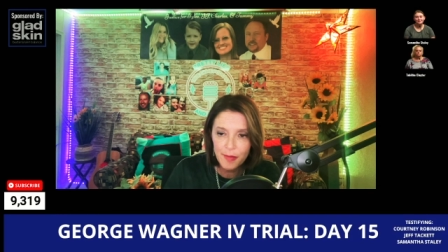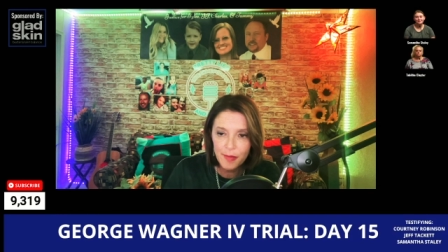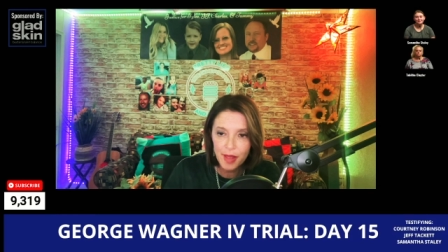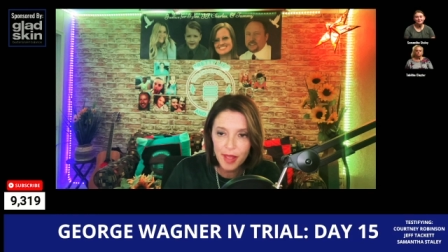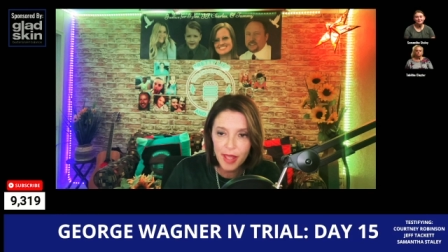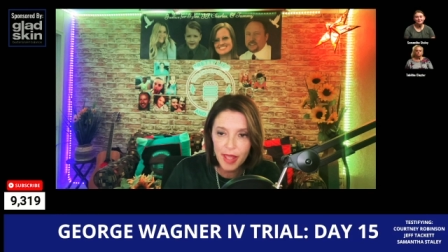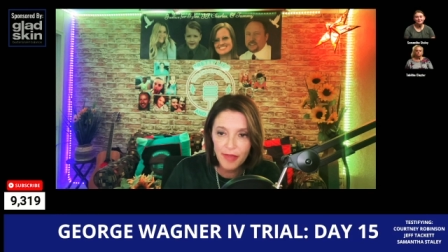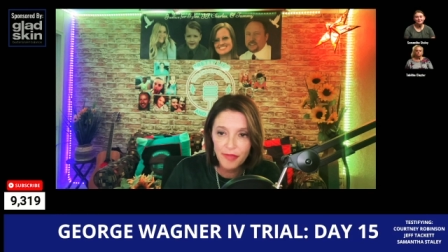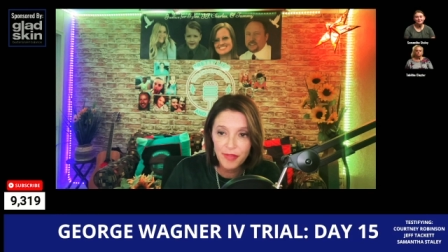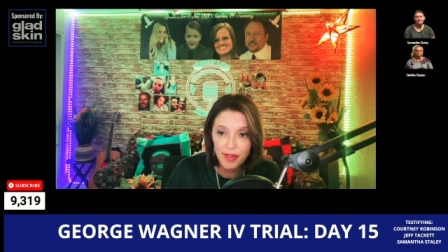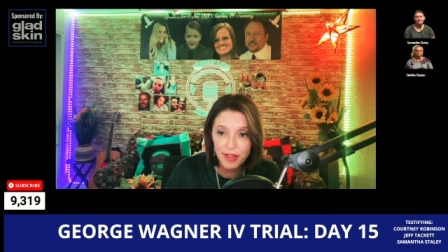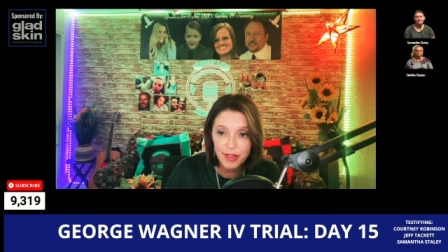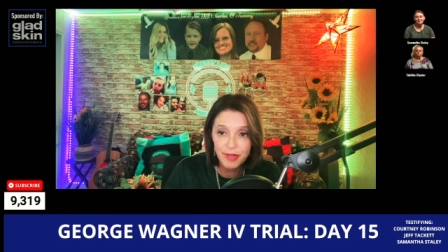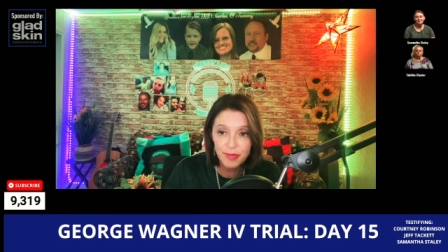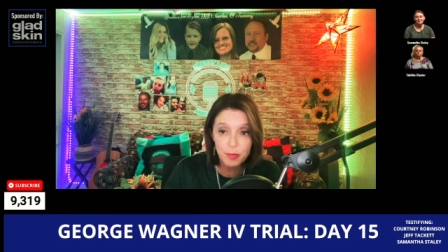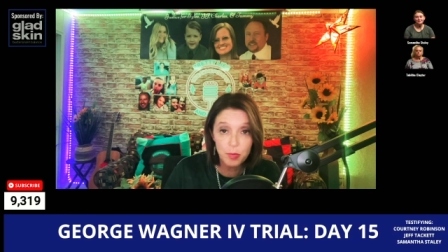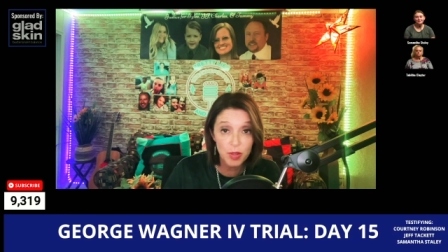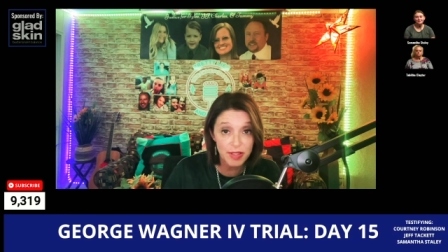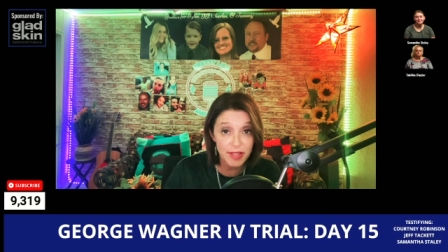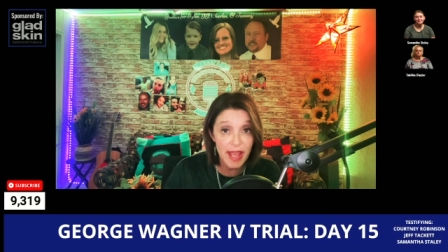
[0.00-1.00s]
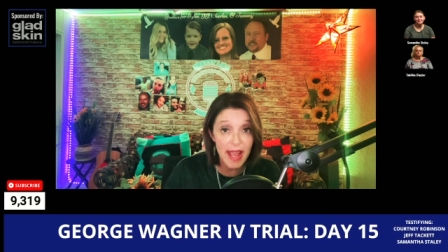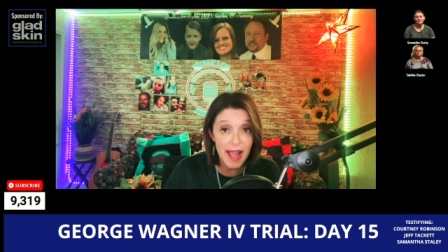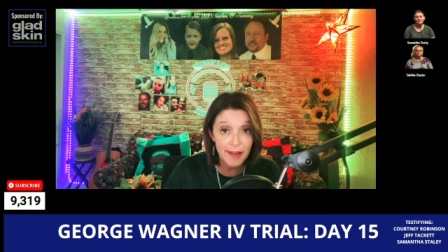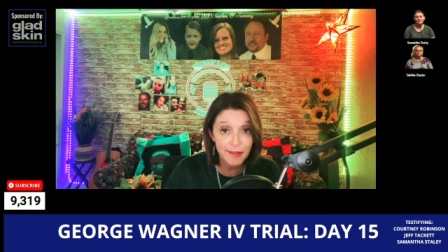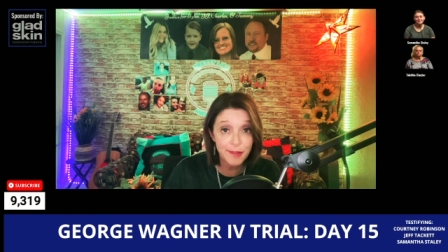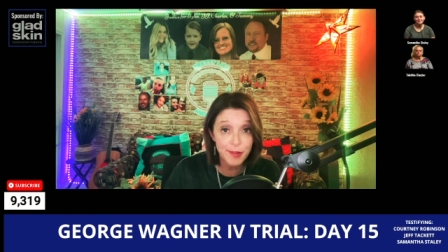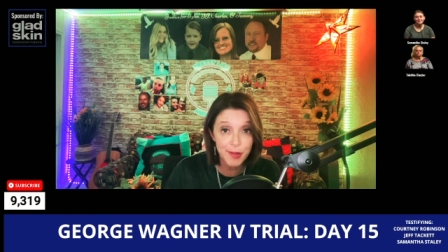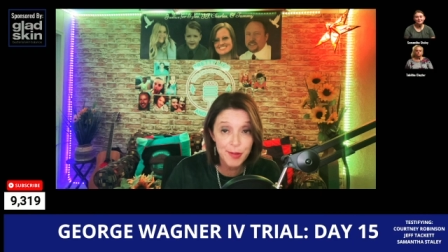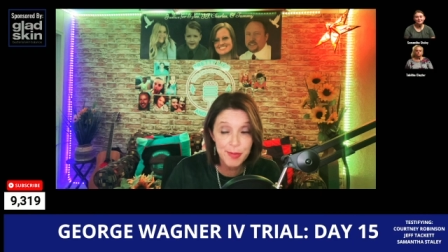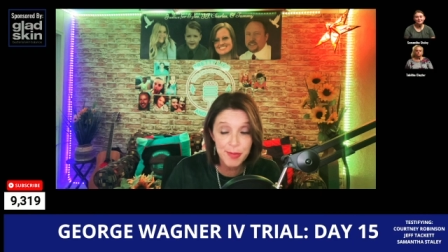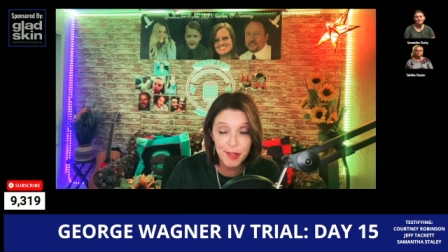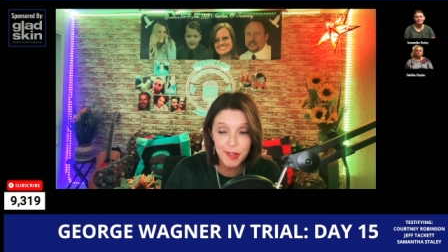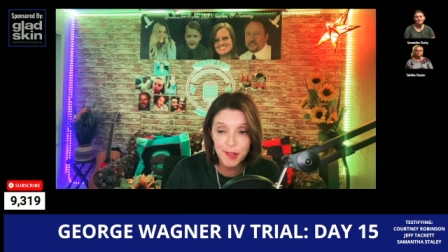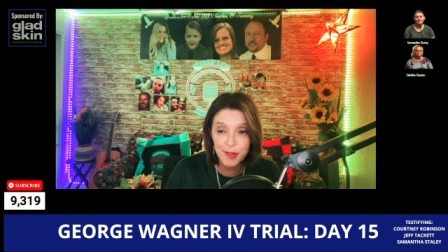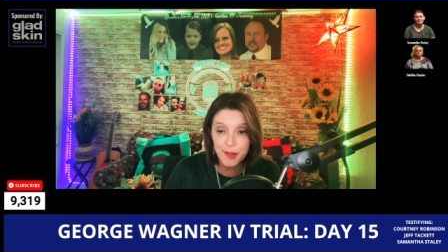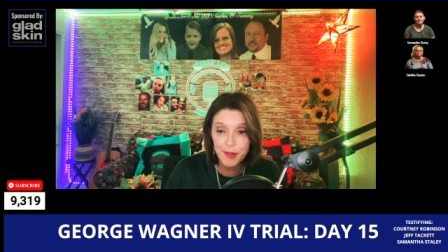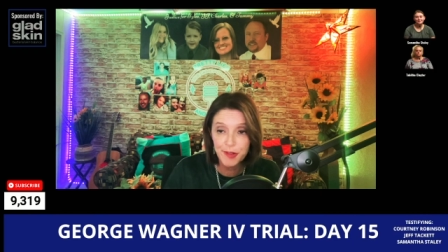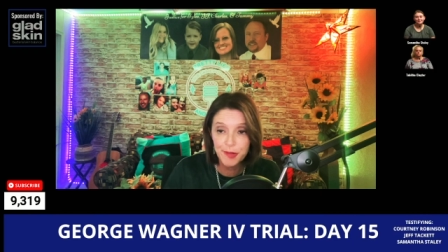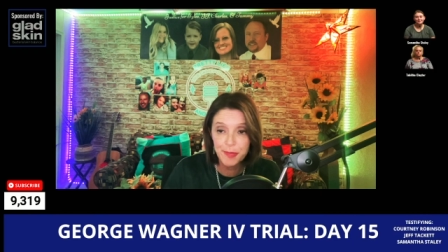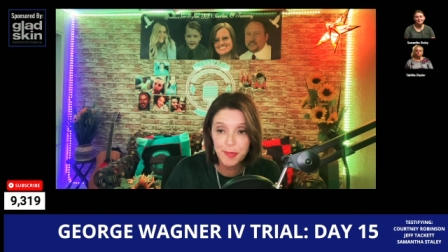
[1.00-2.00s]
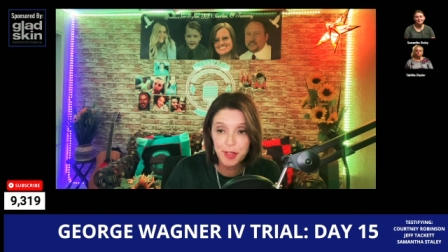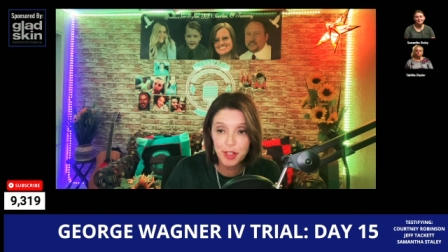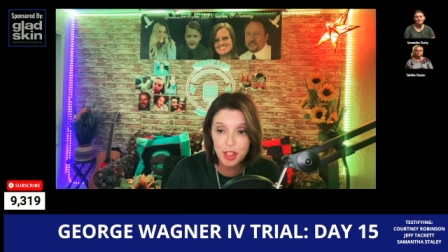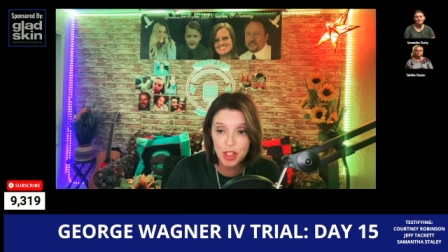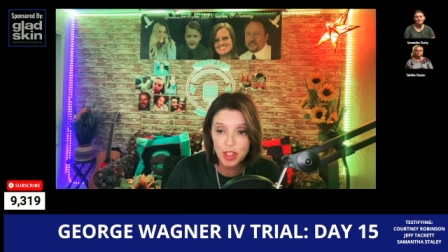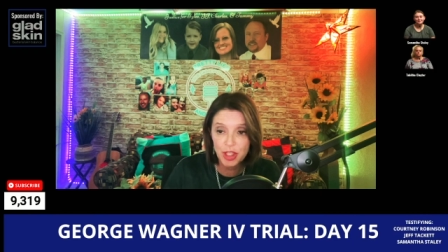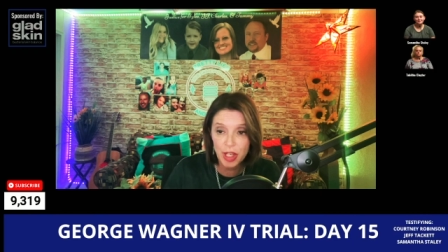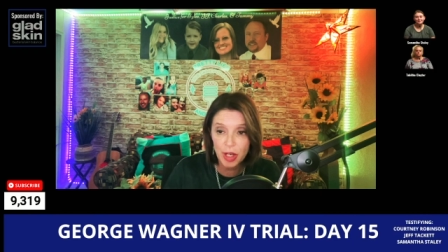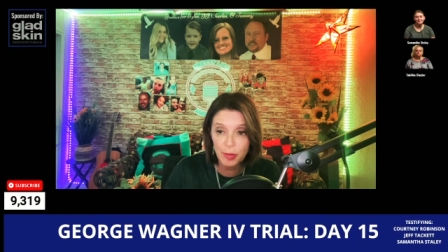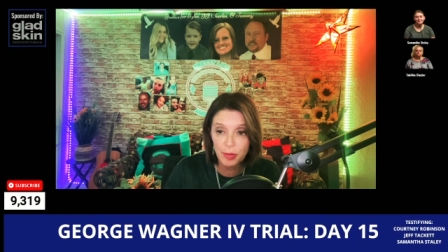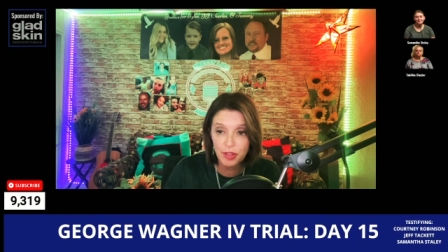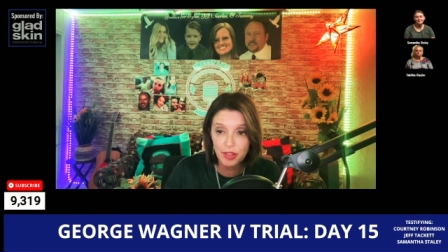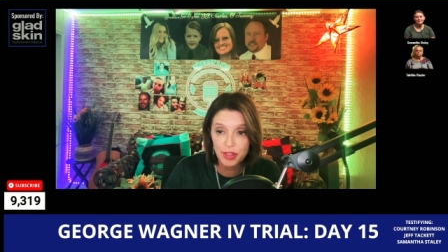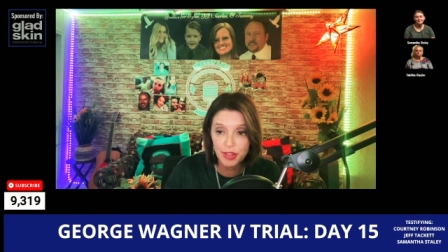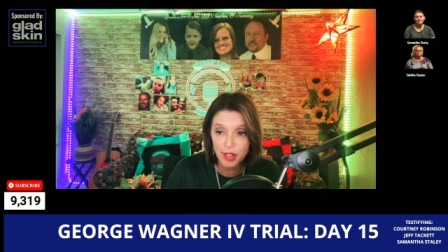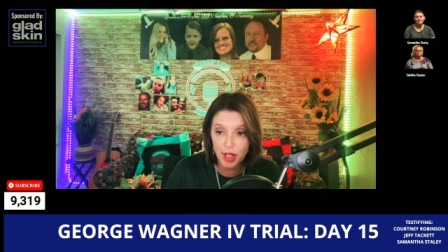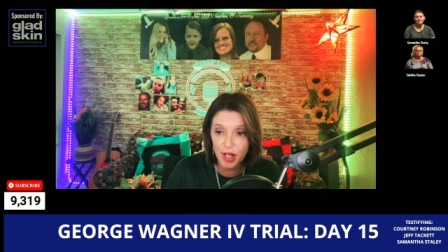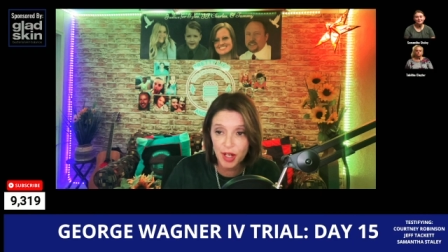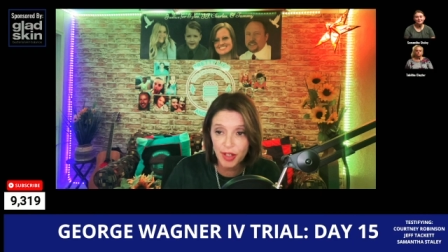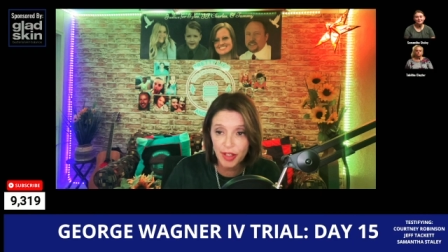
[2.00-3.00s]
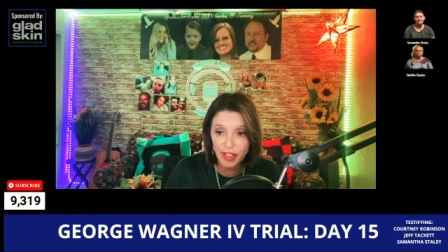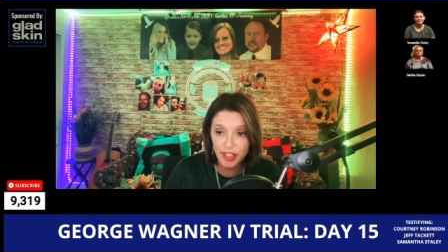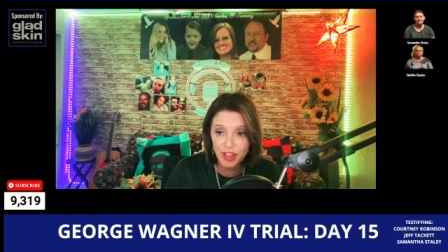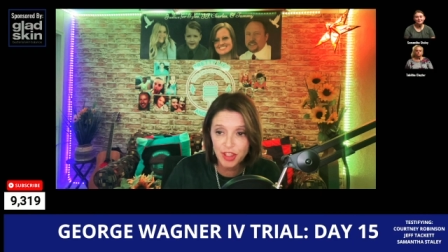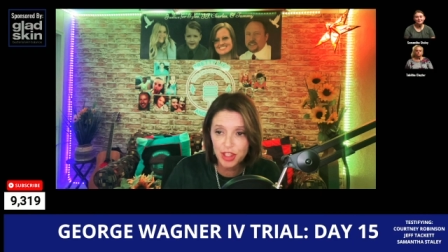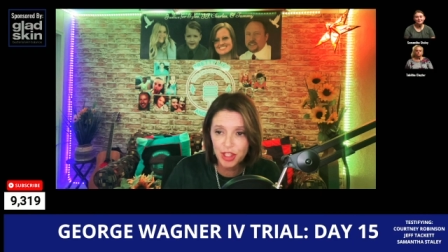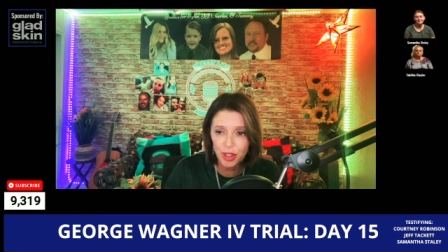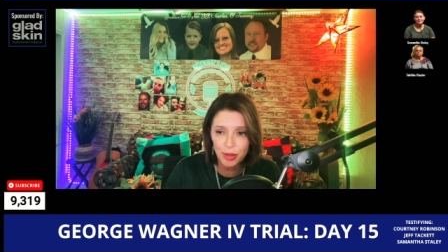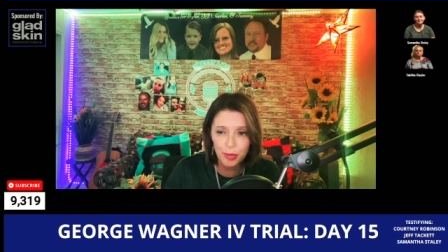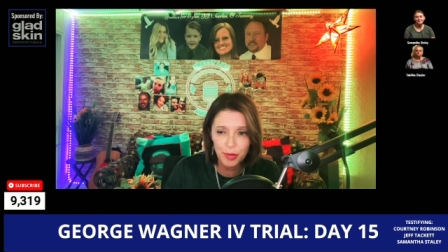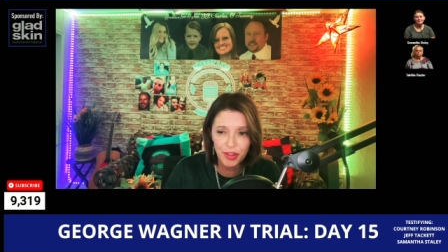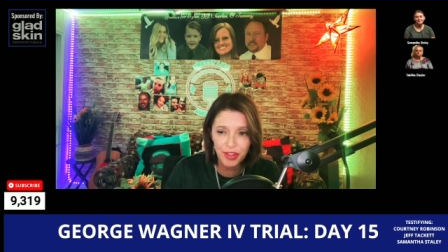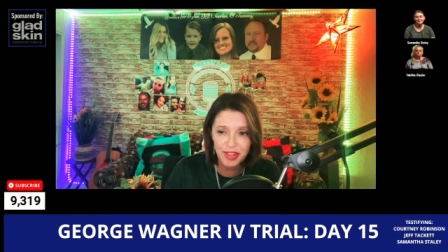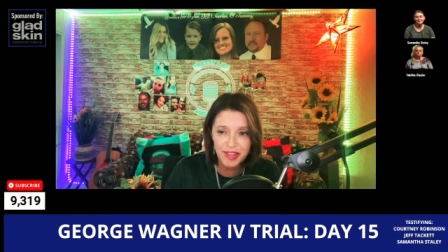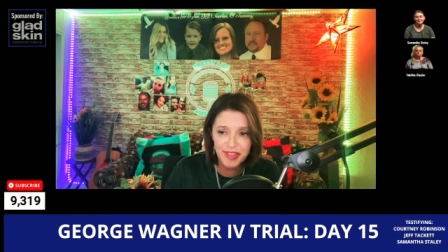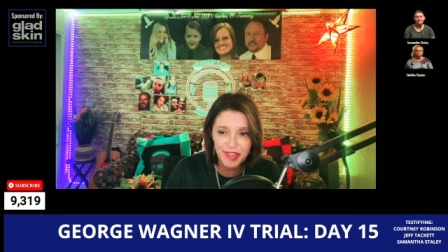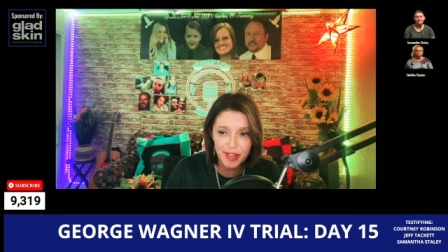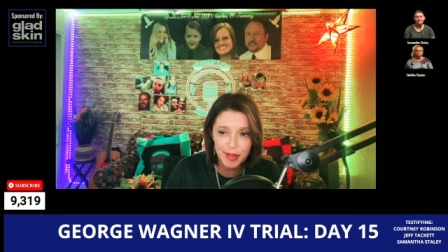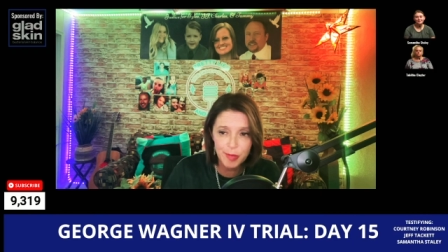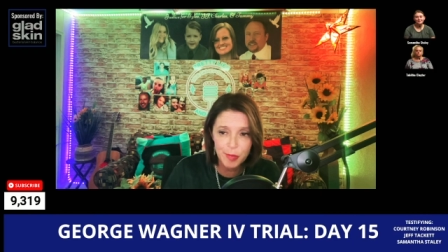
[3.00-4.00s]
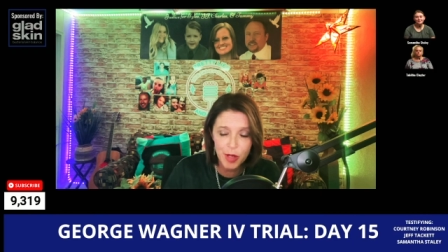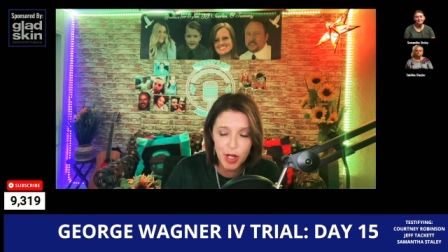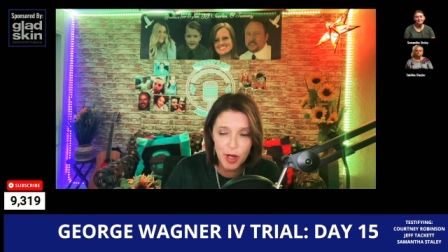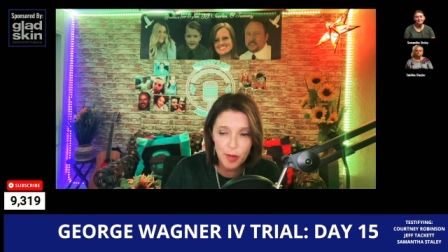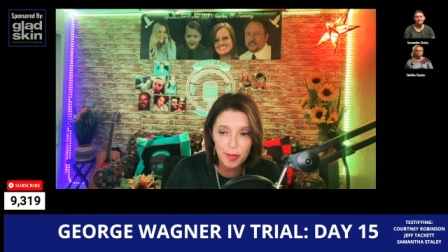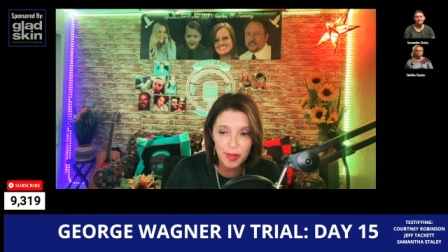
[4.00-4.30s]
And this was after the murders, but she said it was dark and she couldn't really see him well,